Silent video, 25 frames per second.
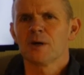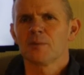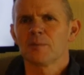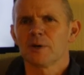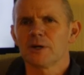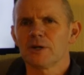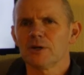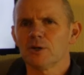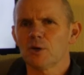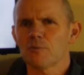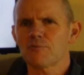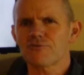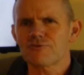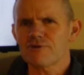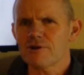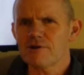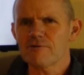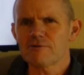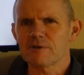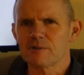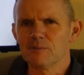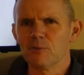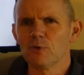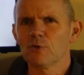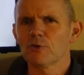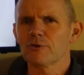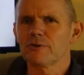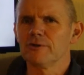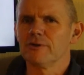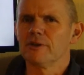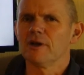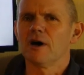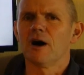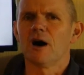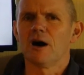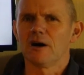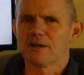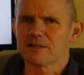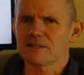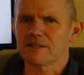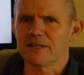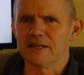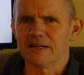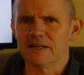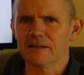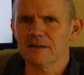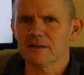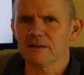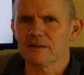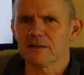But you know, prayer is more than
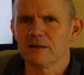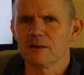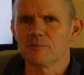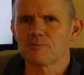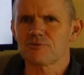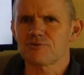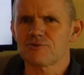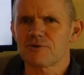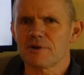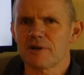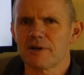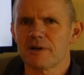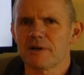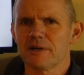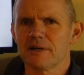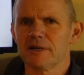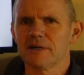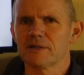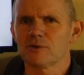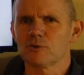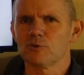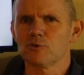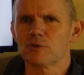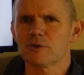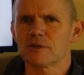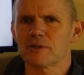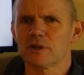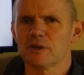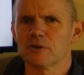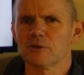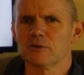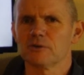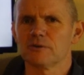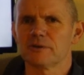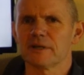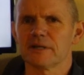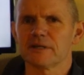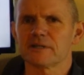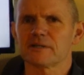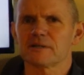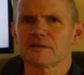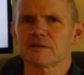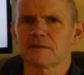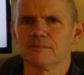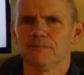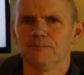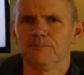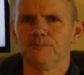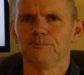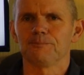asking. A prayer is also
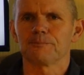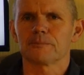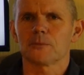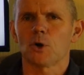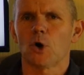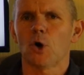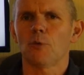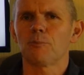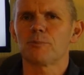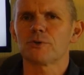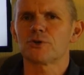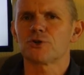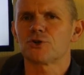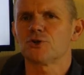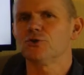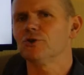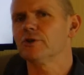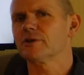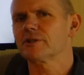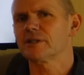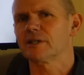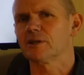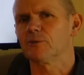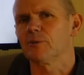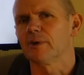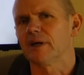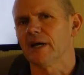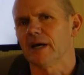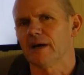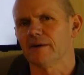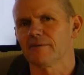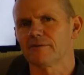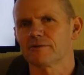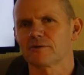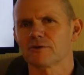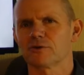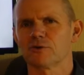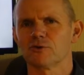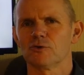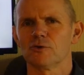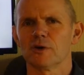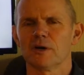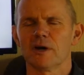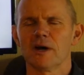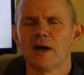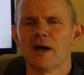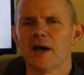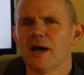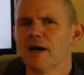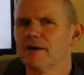this opportunity we have to
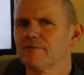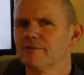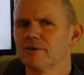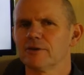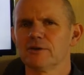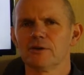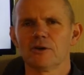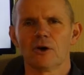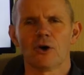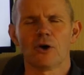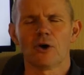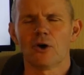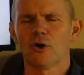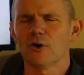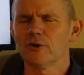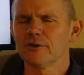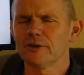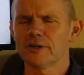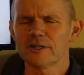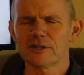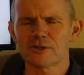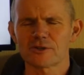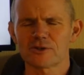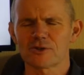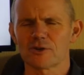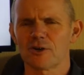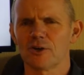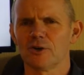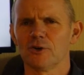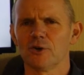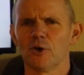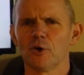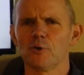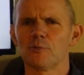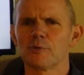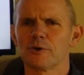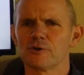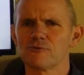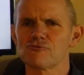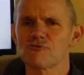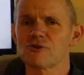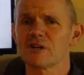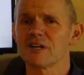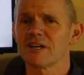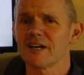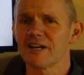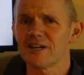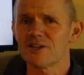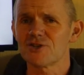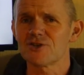have an honest and open
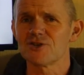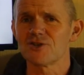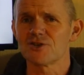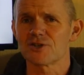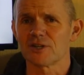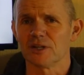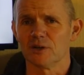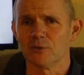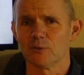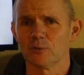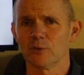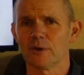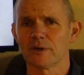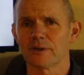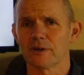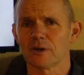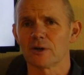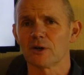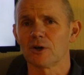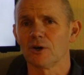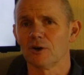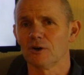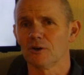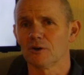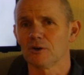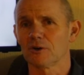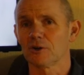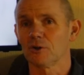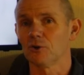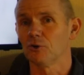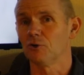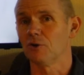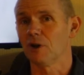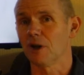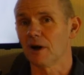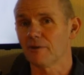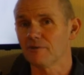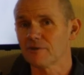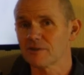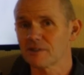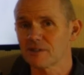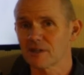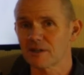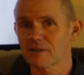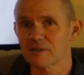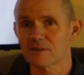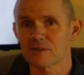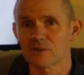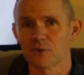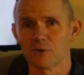relationship with a God who loves
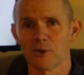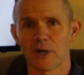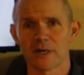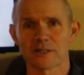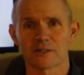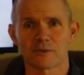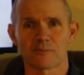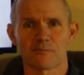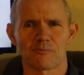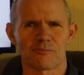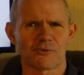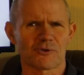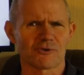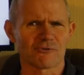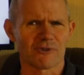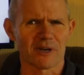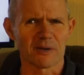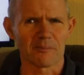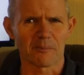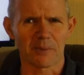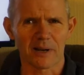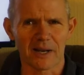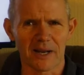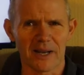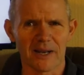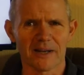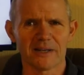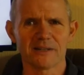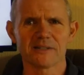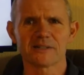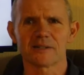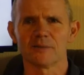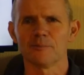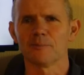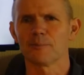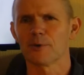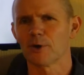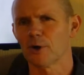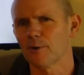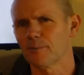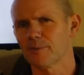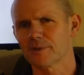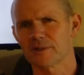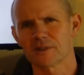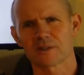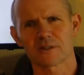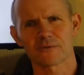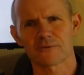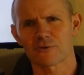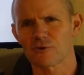us, who has great plans and
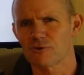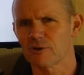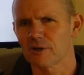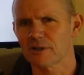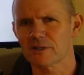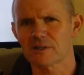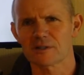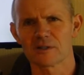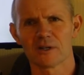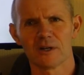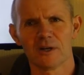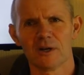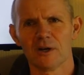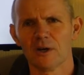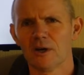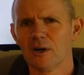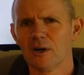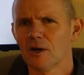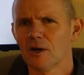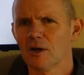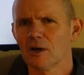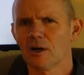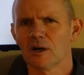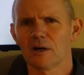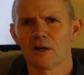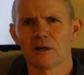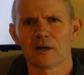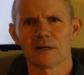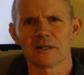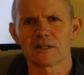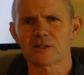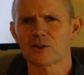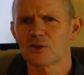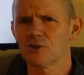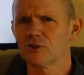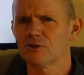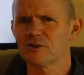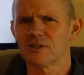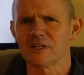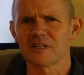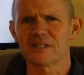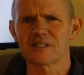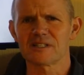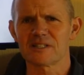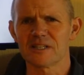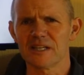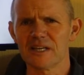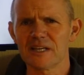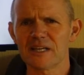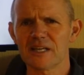purposes for us. It's good to
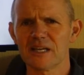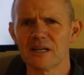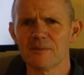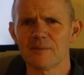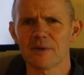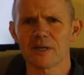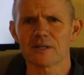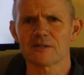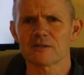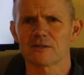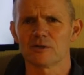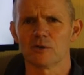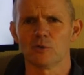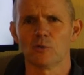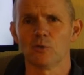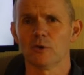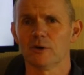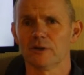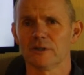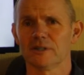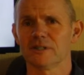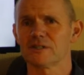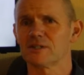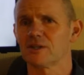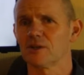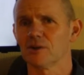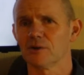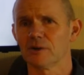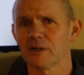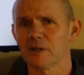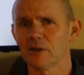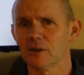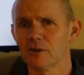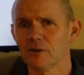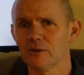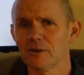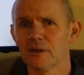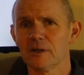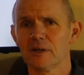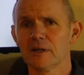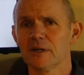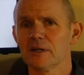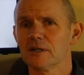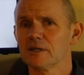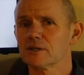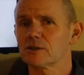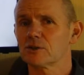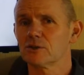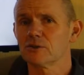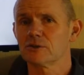seek him as to what is going on.
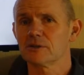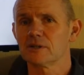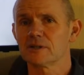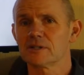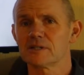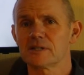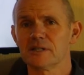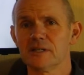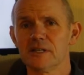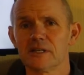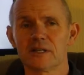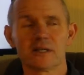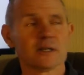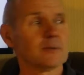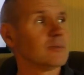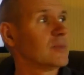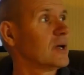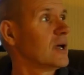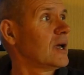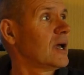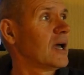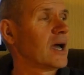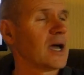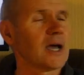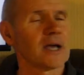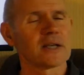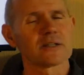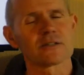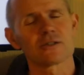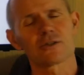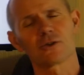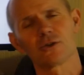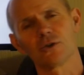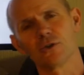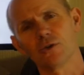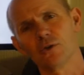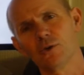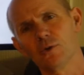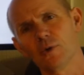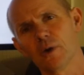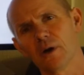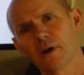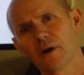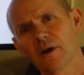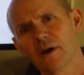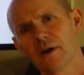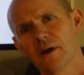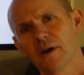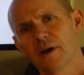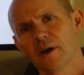It's good to seek him as
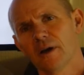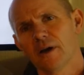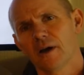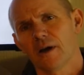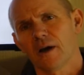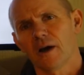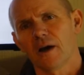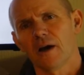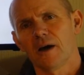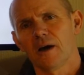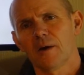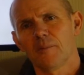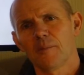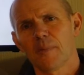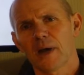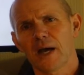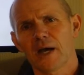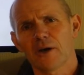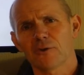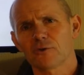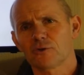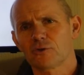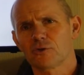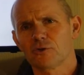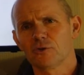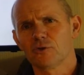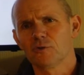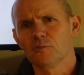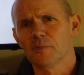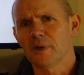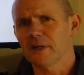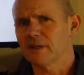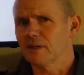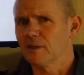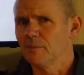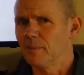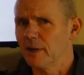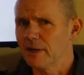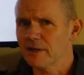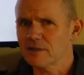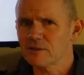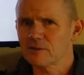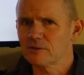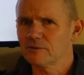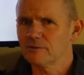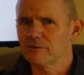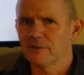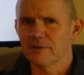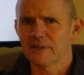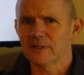to how to make the
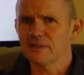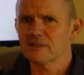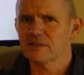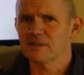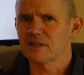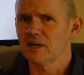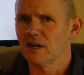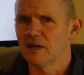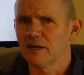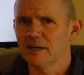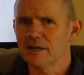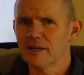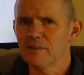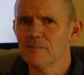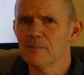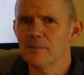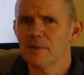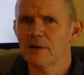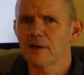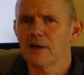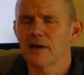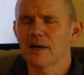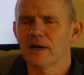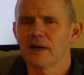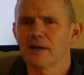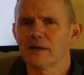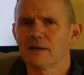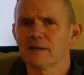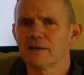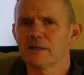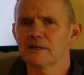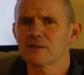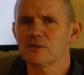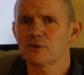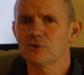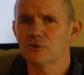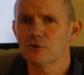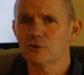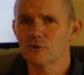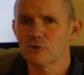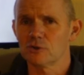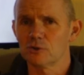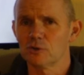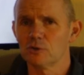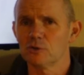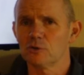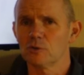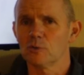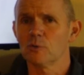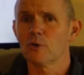best of this time. And it's good
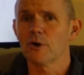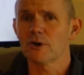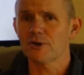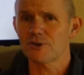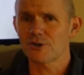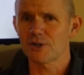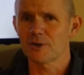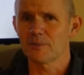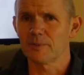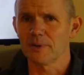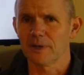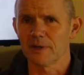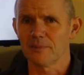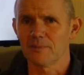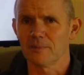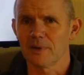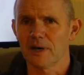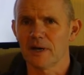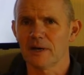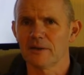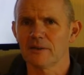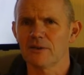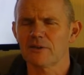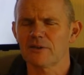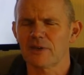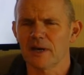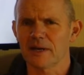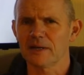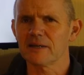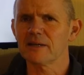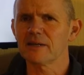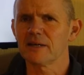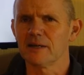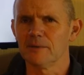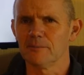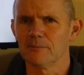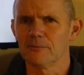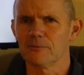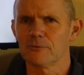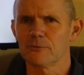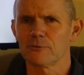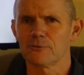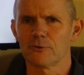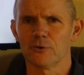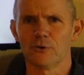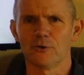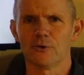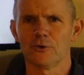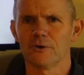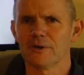to worship him and thank him
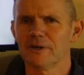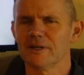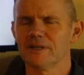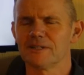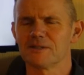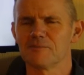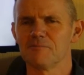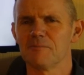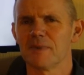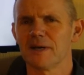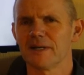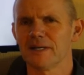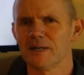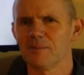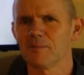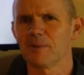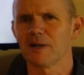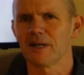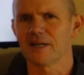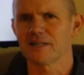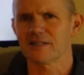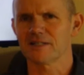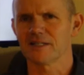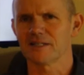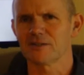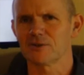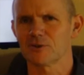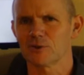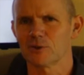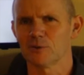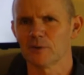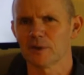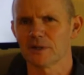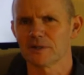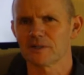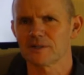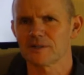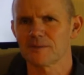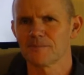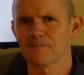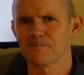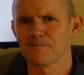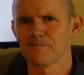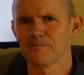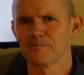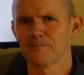for his many blessings to us.